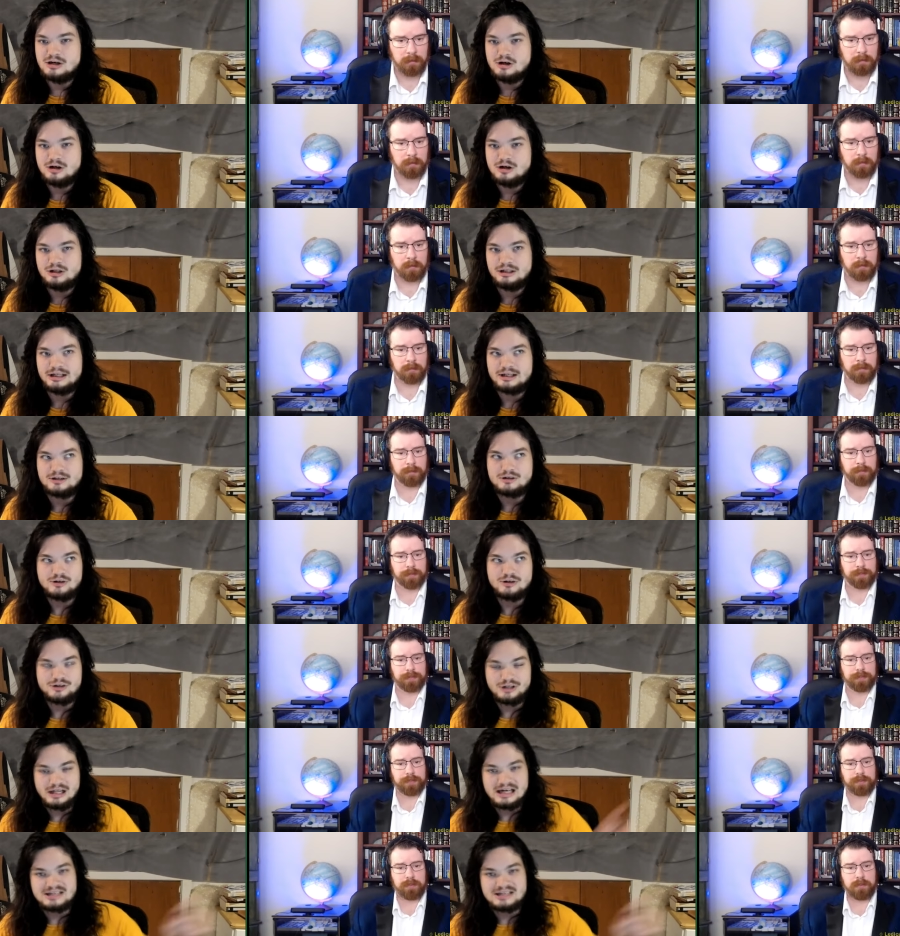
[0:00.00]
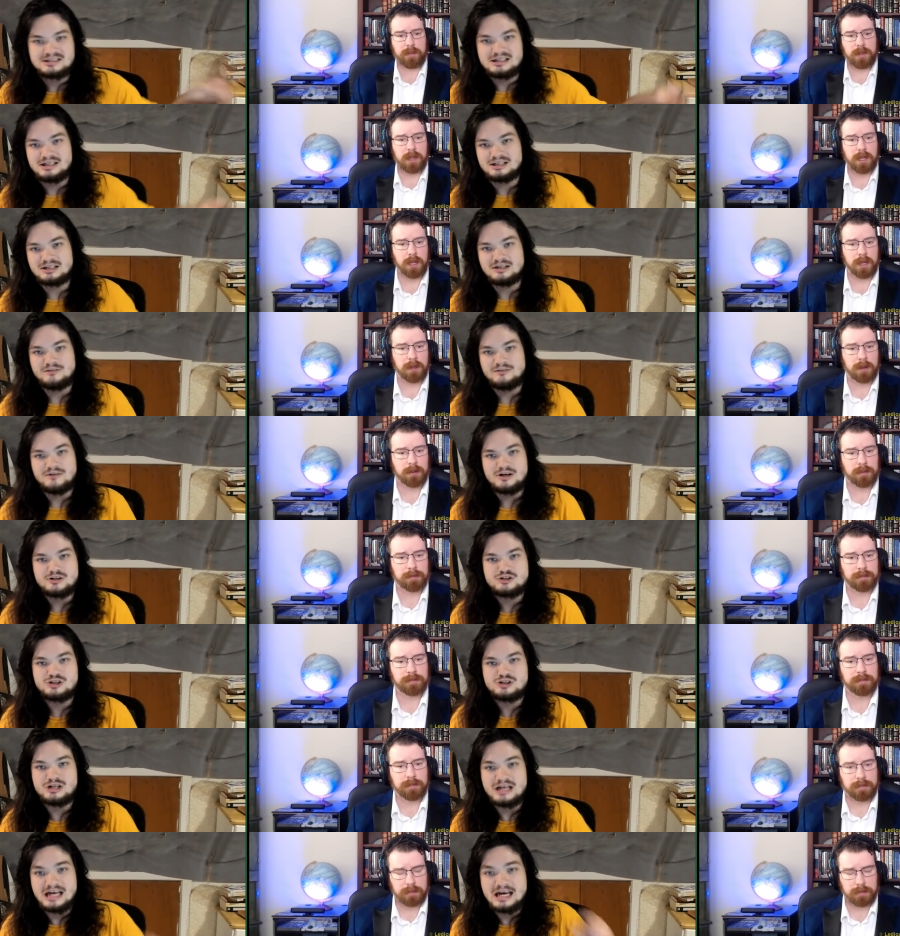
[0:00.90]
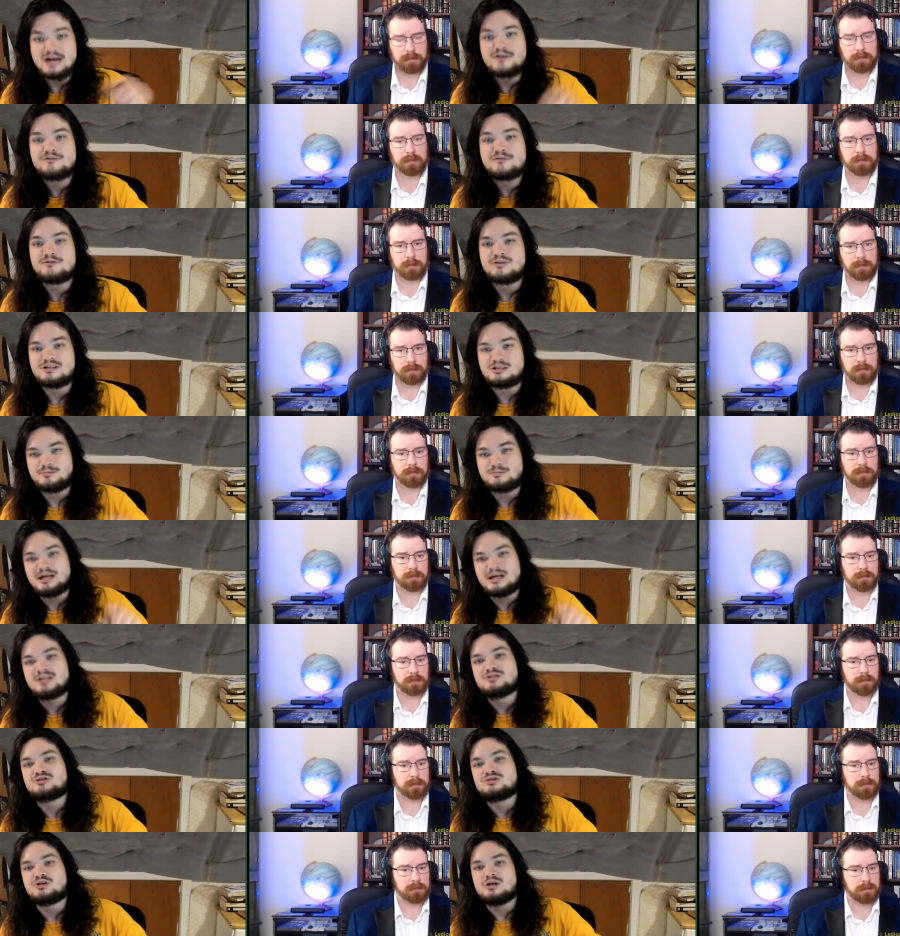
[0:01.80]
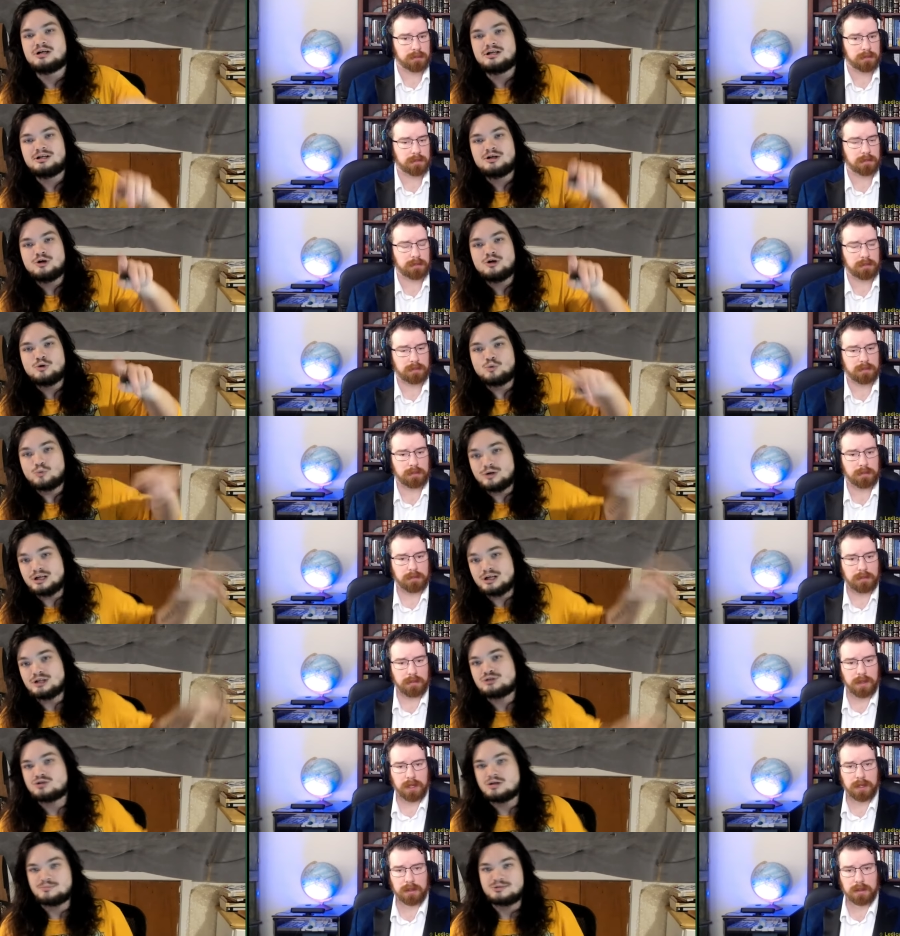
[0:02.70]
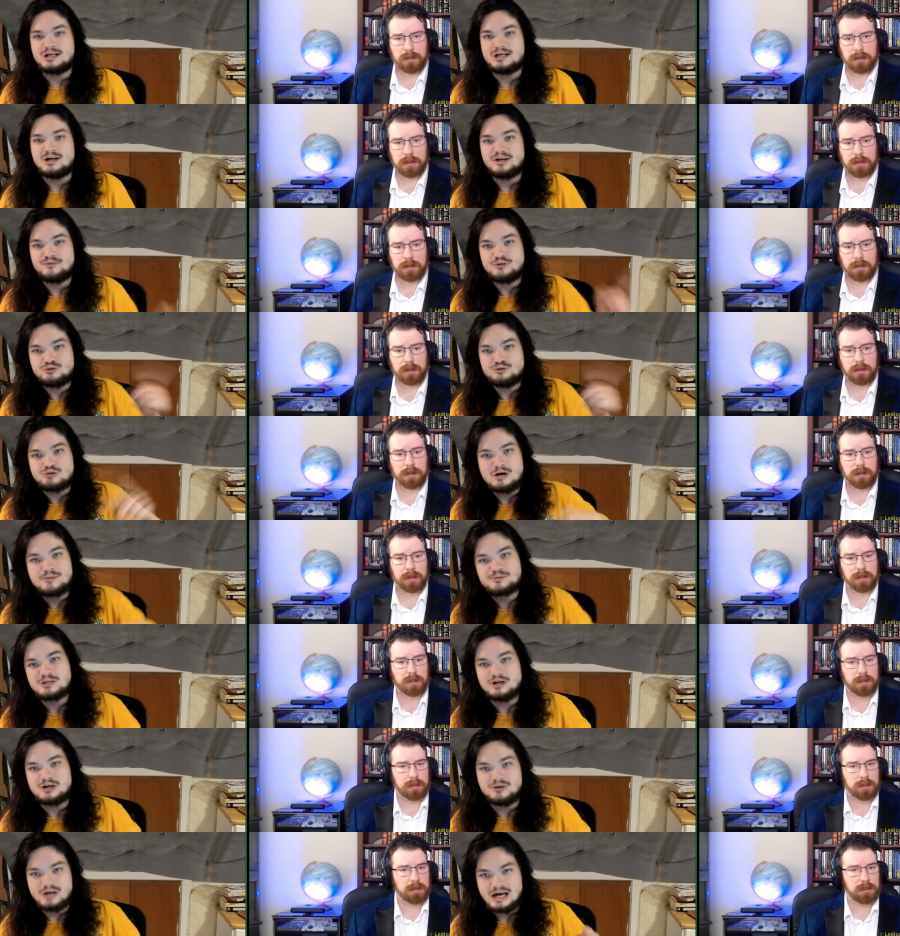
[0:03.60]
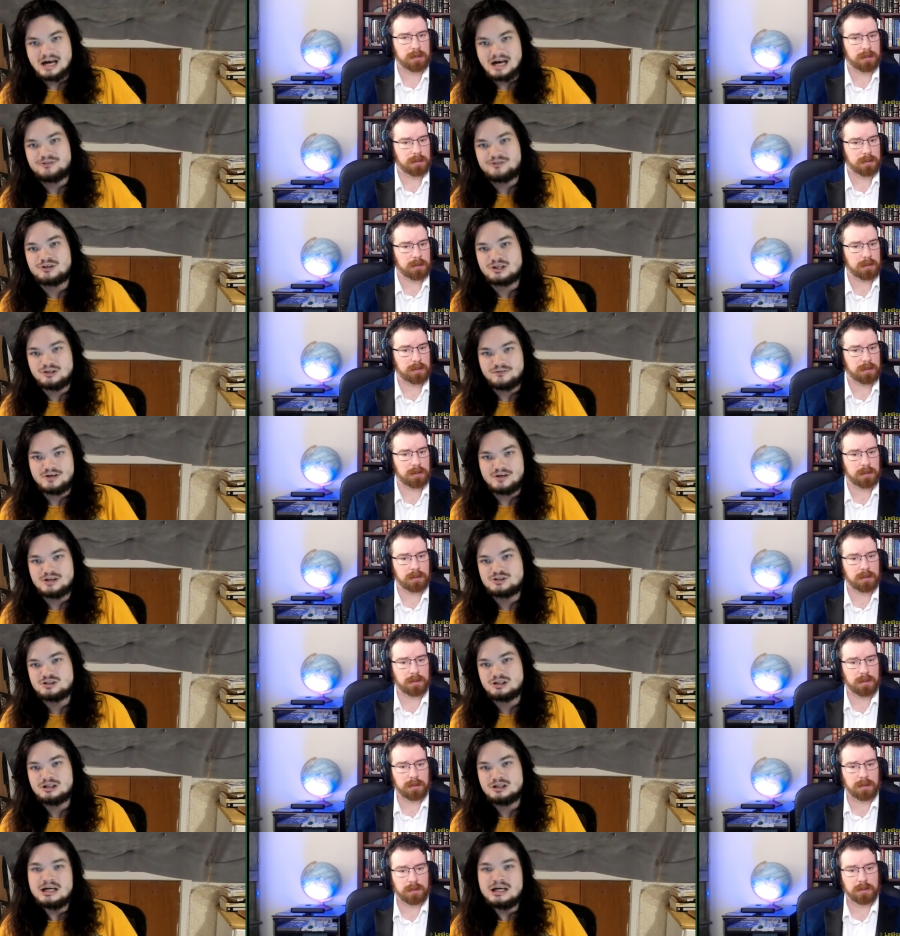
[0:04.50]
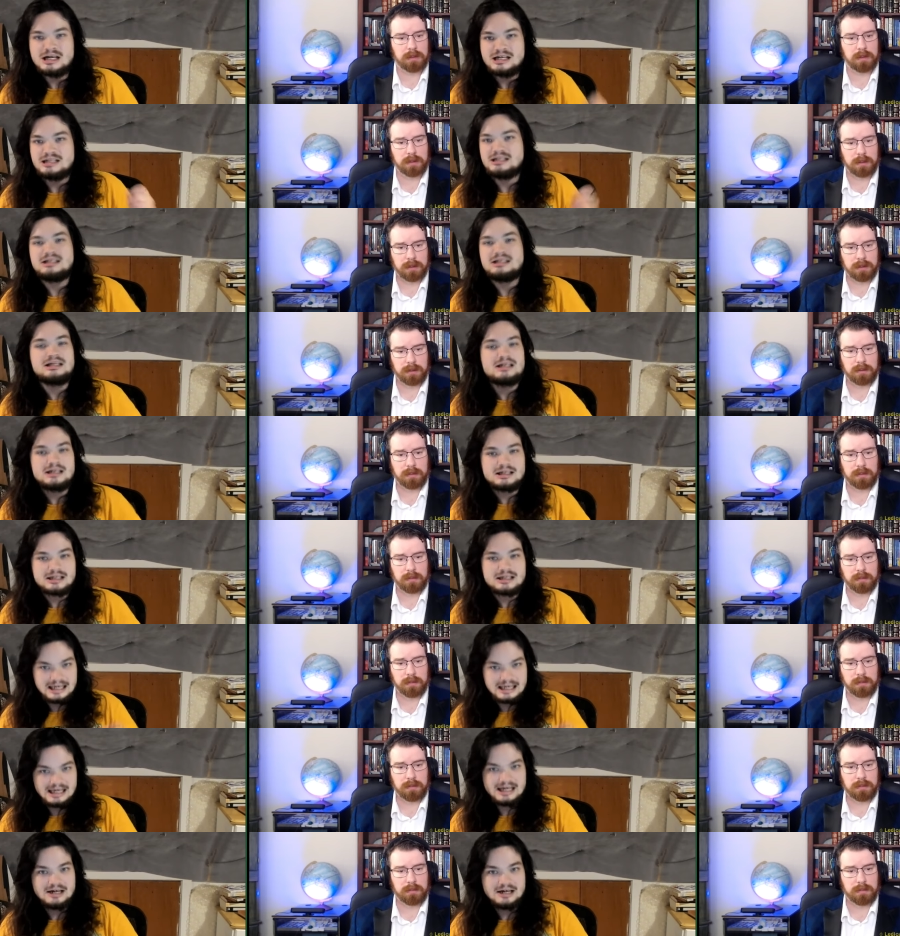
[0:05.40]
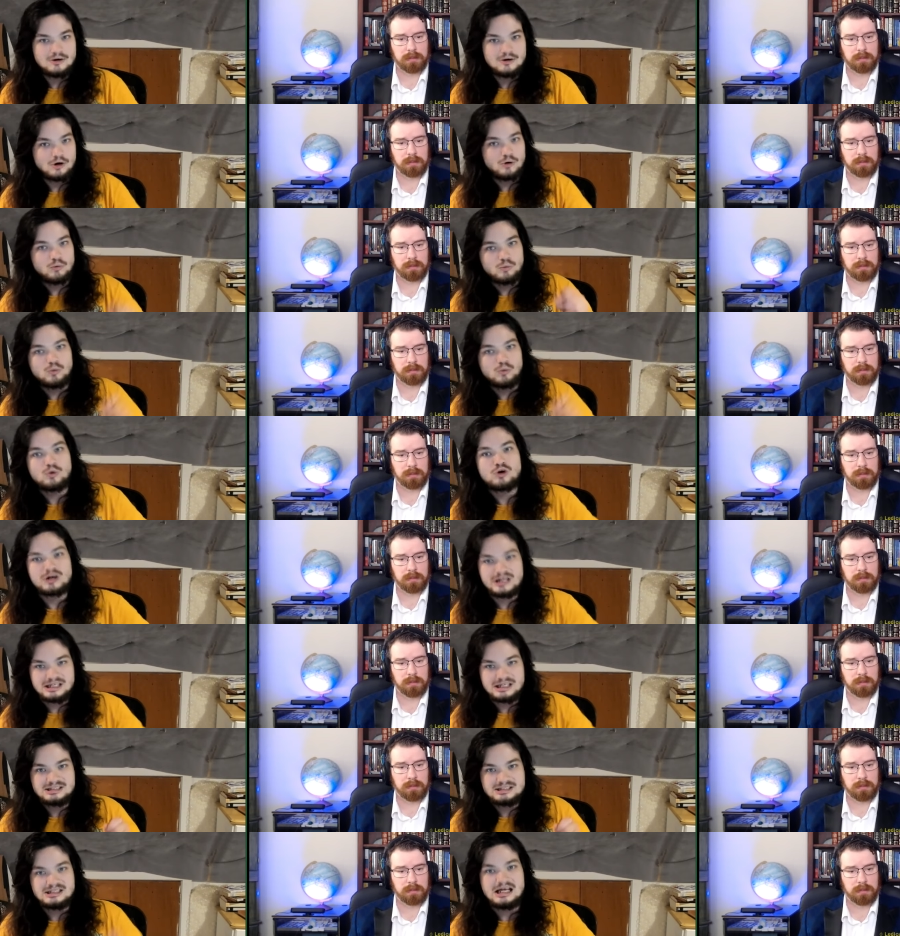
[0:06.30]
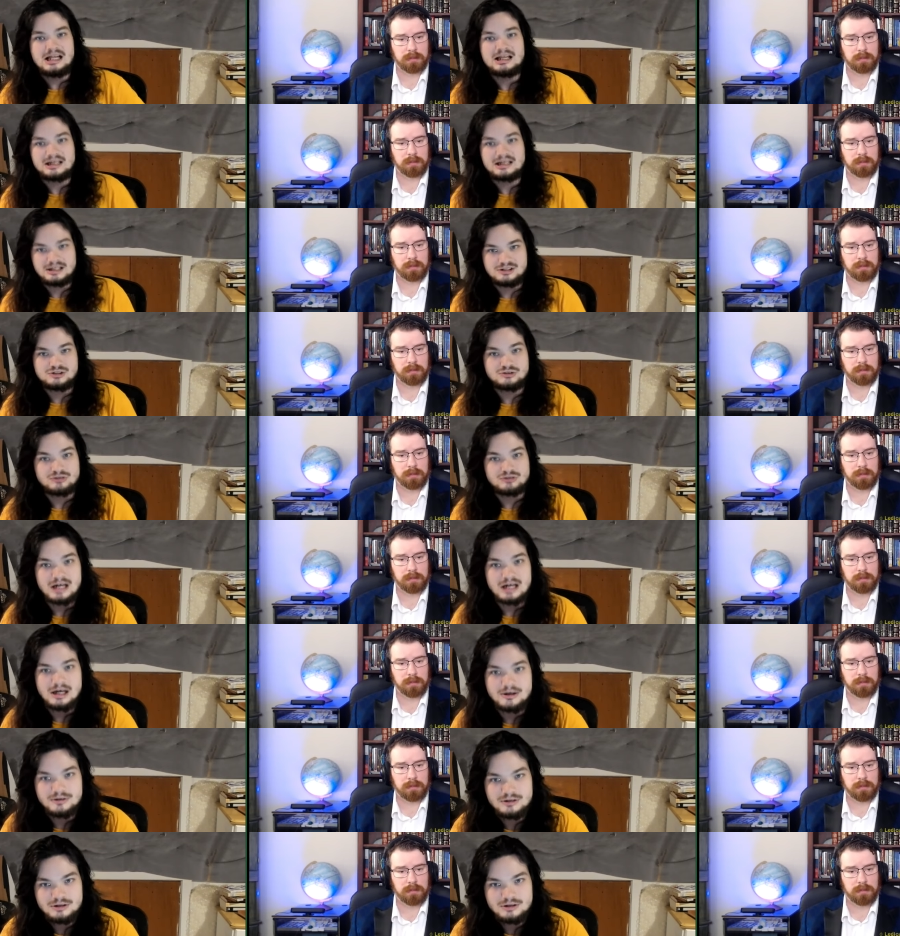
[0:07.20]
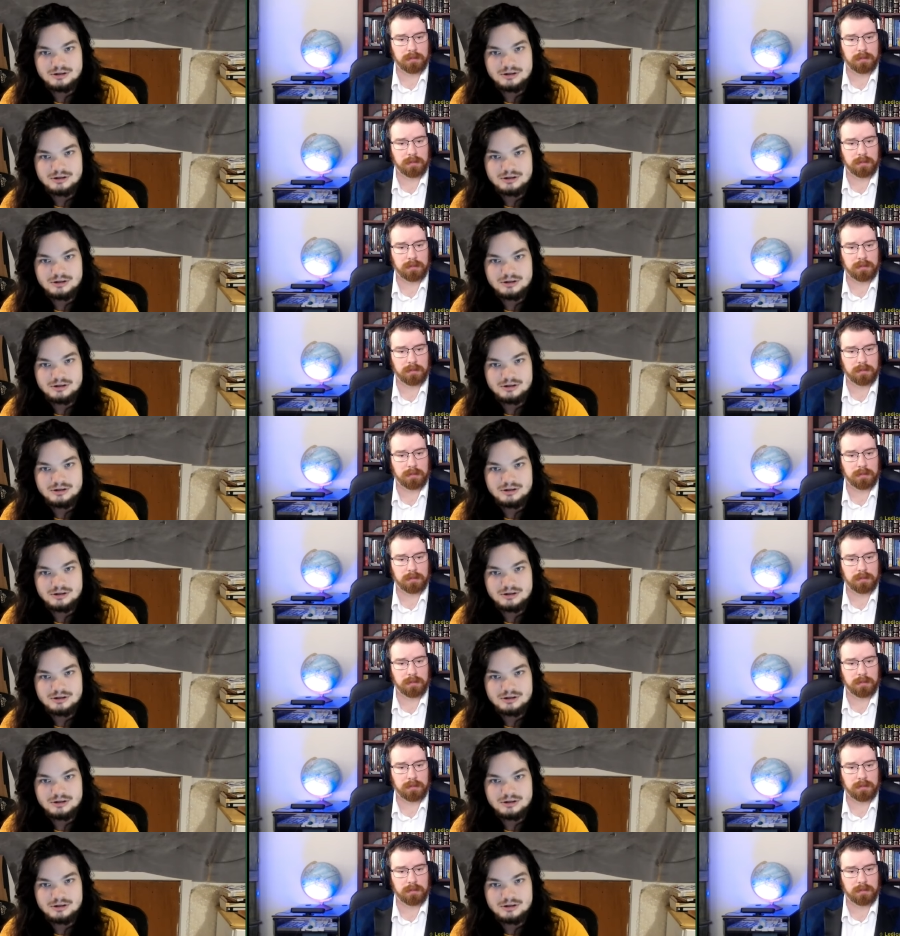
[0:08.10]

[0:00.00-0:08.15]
Speaker 1: uh, like the last day of the convention if it depends on when he drops out if he drops out at the convention he can award his delegates around